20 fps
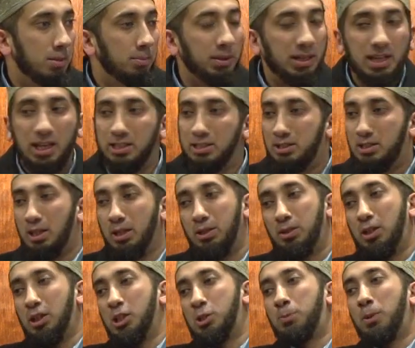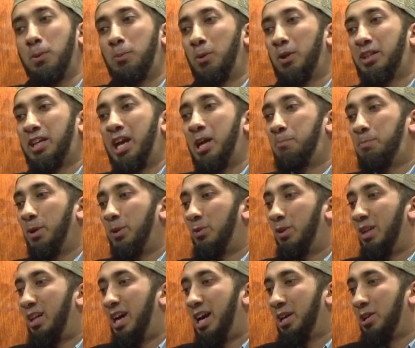Because these people can't be
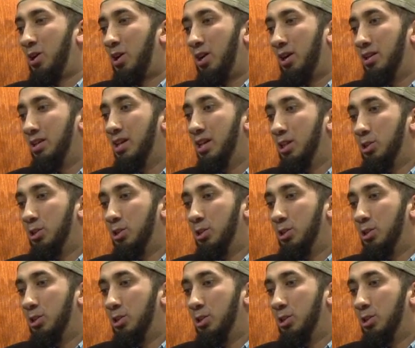relied on,